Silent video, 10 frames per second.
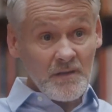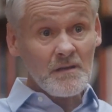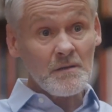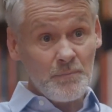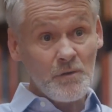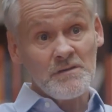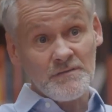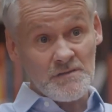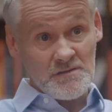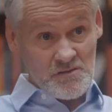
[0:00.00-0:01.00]
Both of
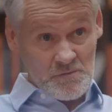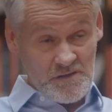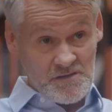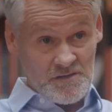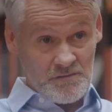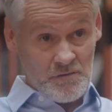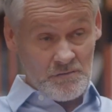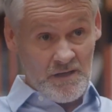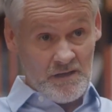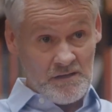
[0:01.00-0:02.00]
those situations are
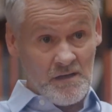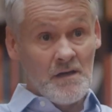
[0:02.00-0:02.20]
okay.